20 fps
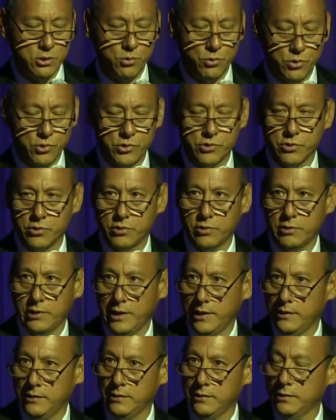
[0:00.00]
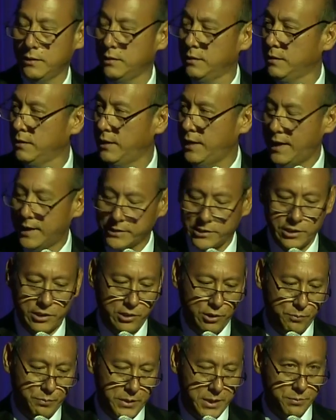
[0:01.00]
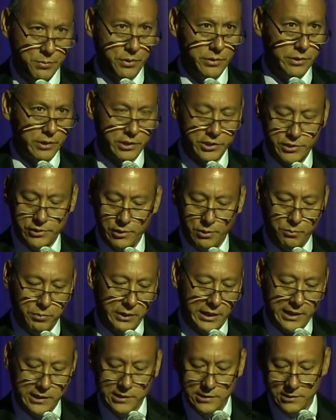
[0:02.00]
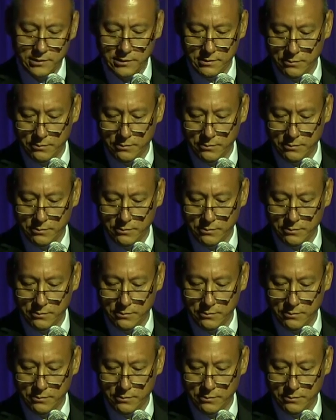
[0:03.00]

torture and execute people, and there's still blood,